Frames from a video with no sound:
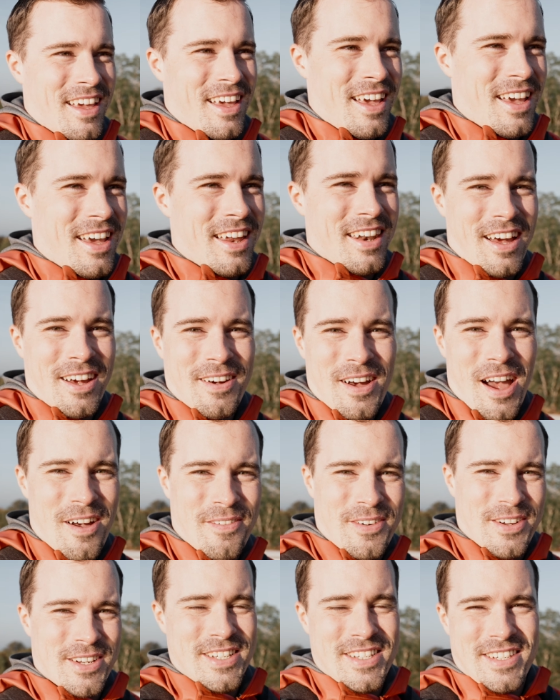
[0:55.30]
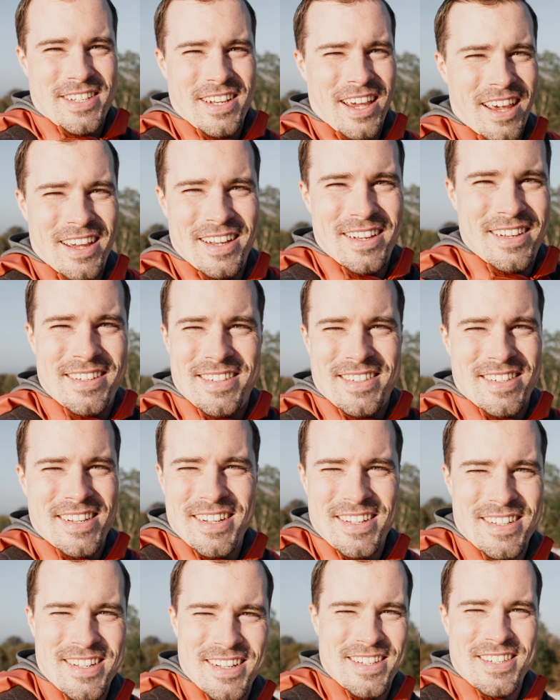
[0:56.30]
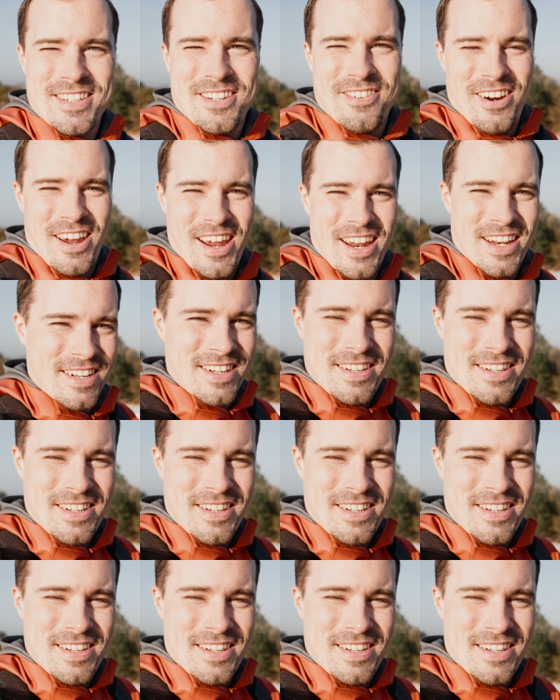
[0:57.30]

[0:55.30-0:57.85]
and I must say it's just great.